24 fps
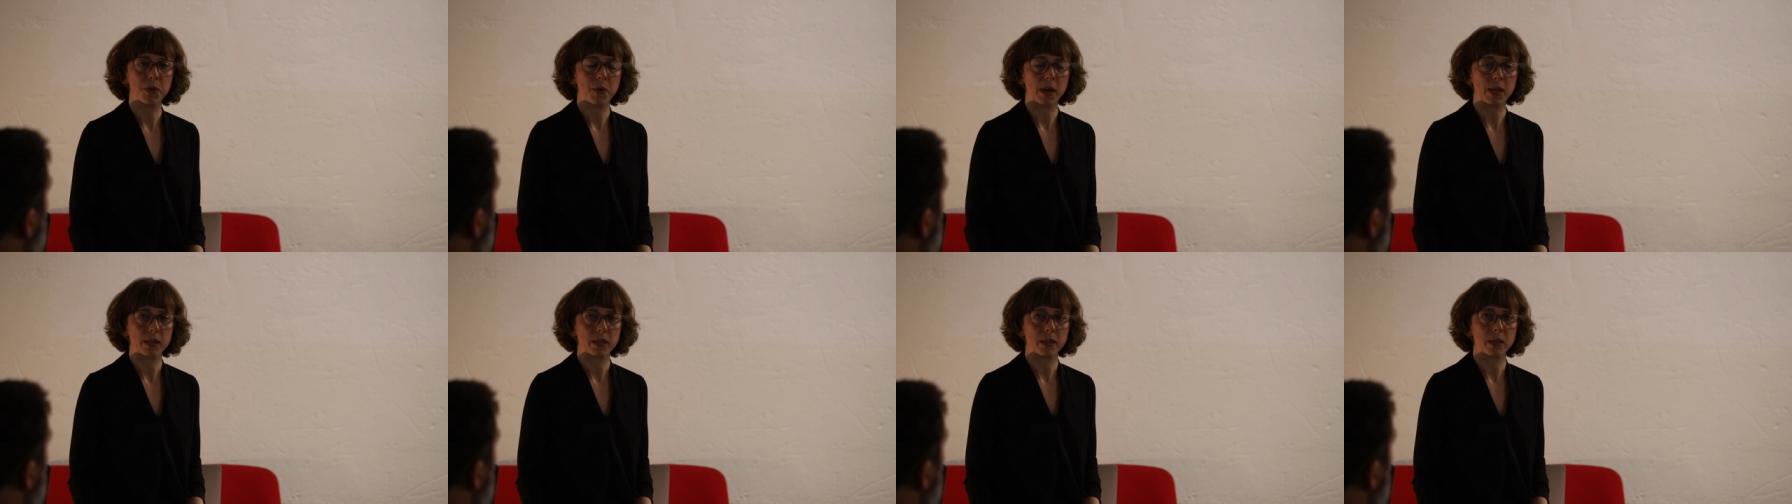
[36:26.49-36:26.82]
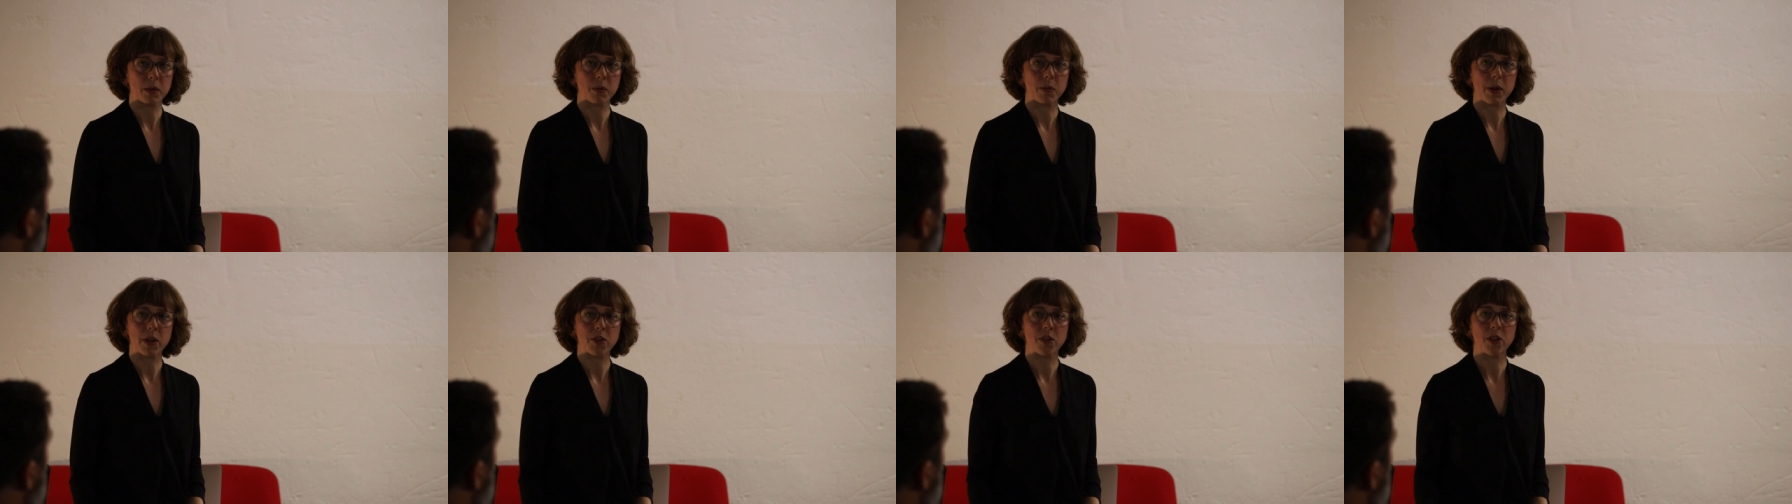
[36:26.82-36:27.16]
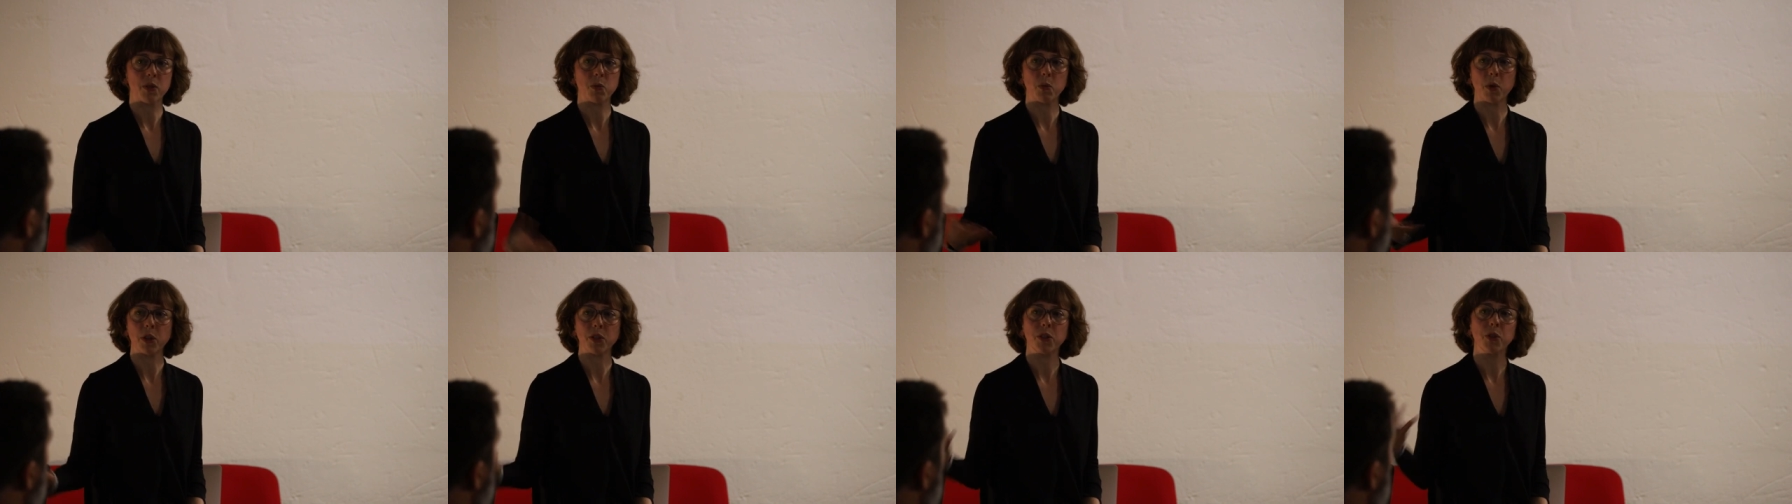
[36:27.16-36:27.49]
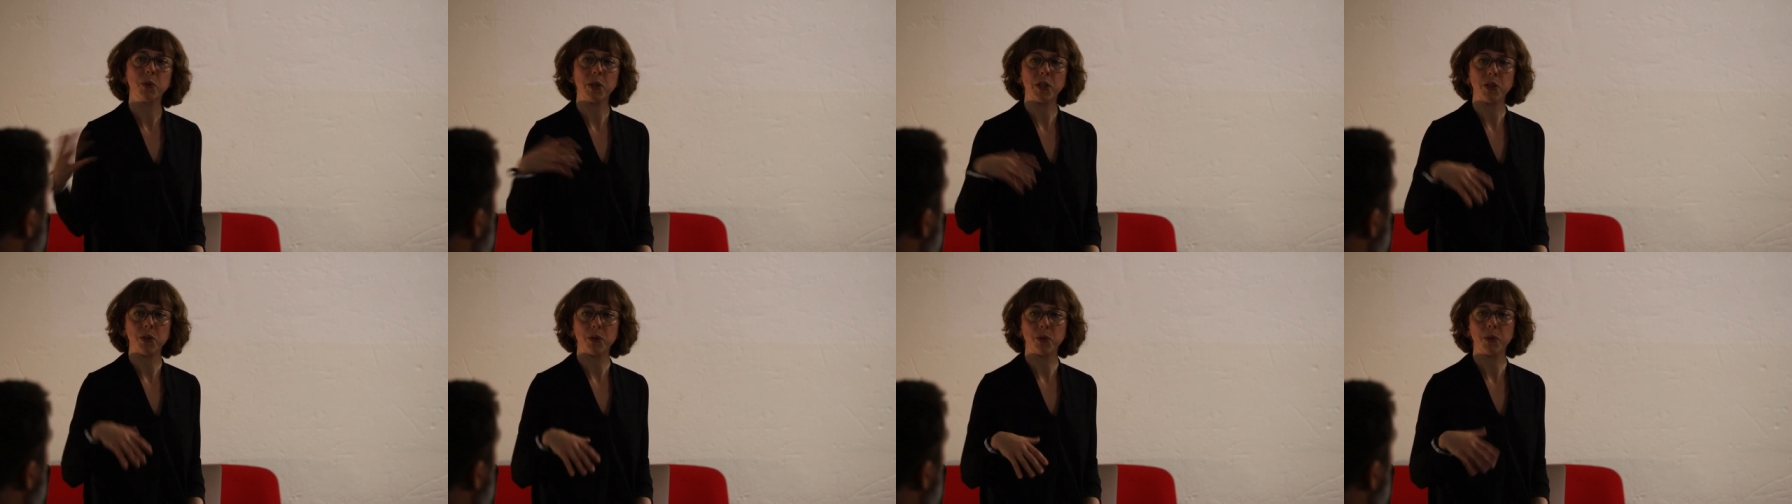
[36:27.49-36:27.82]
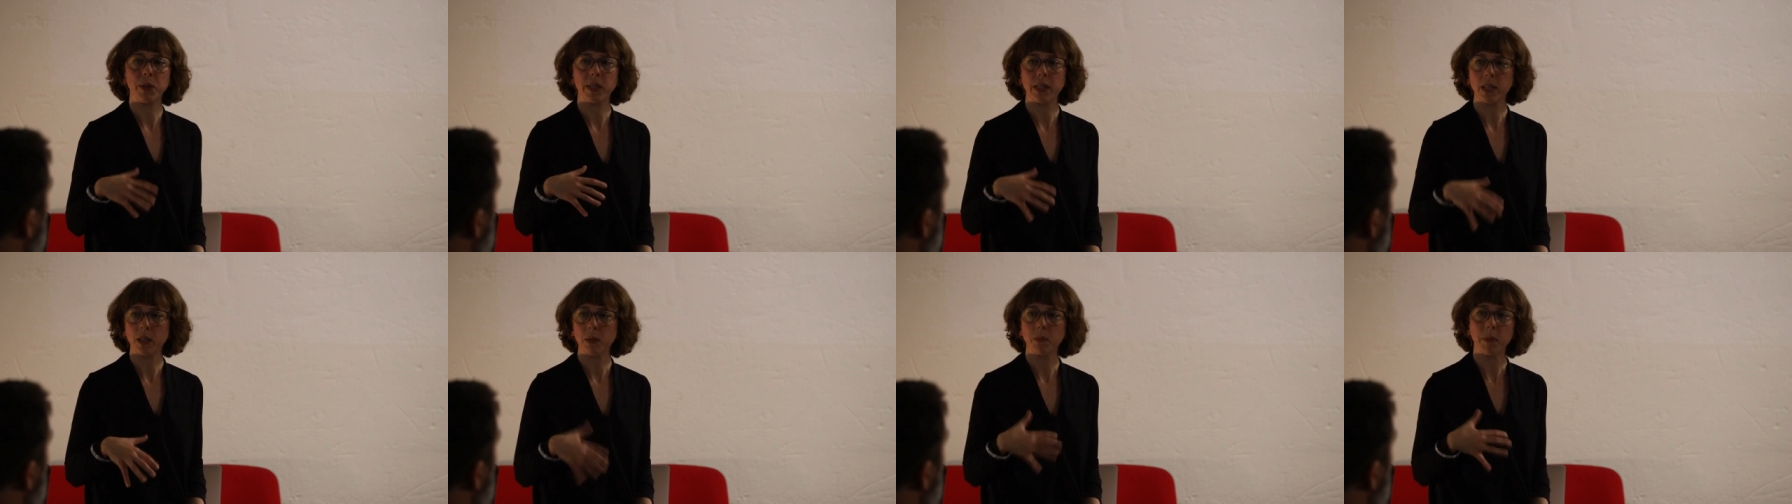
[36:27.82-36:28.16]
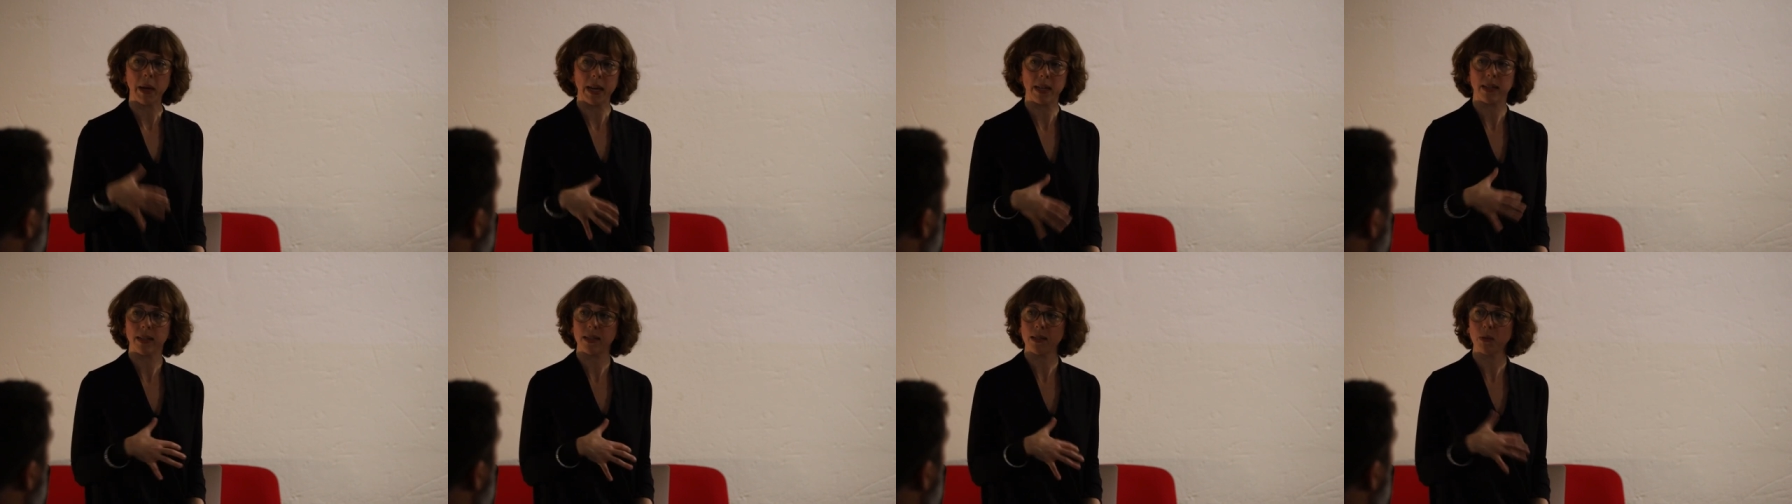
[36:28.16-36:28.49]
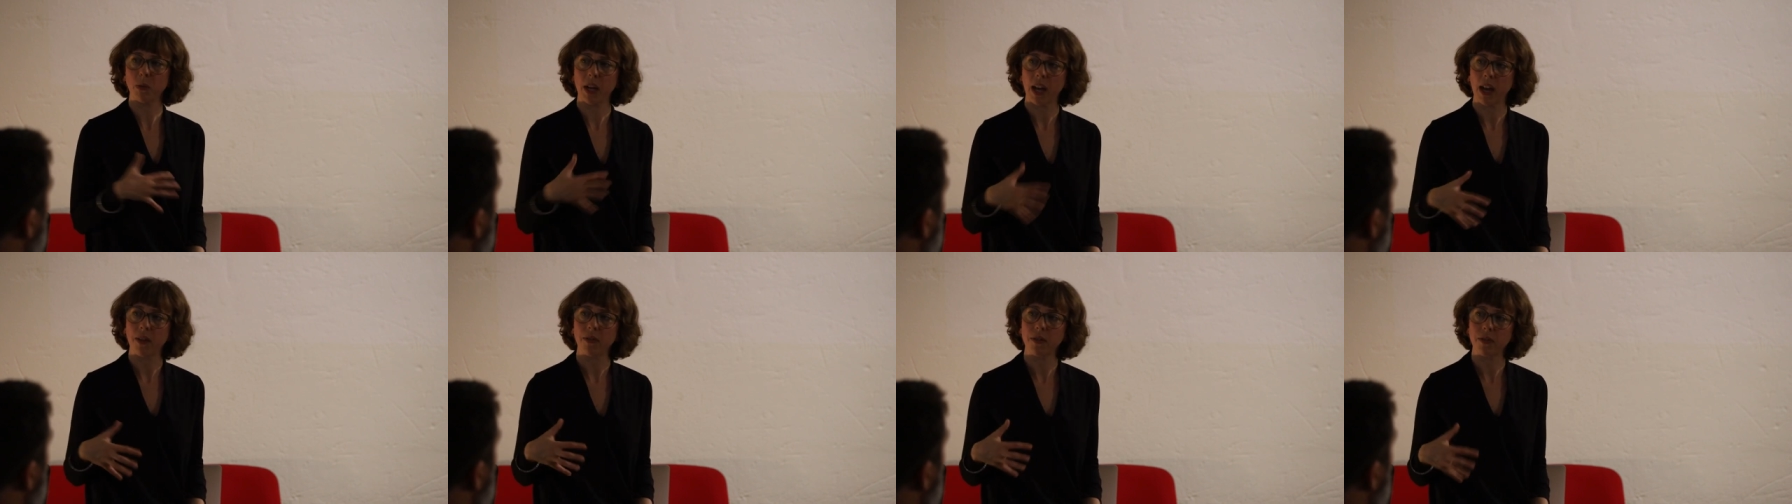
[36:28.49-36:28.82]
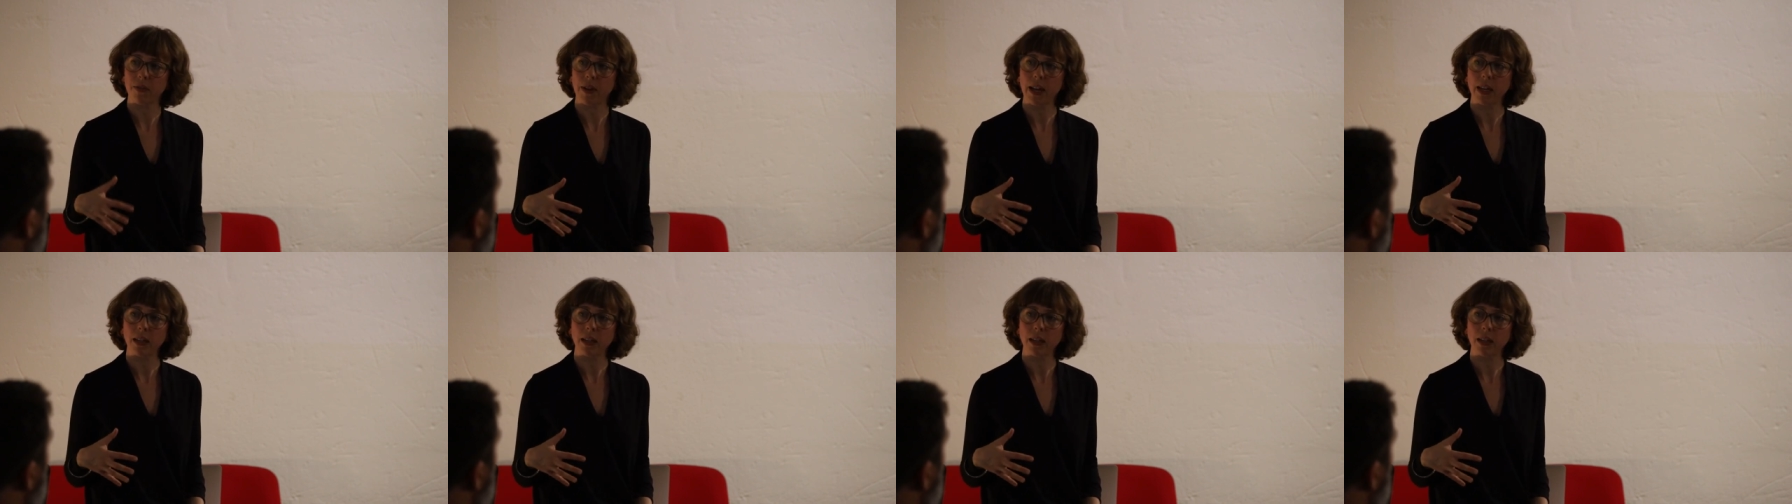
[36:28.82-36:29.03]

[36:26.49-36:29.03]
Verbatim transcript: to ask the question, what do we do with the space that we have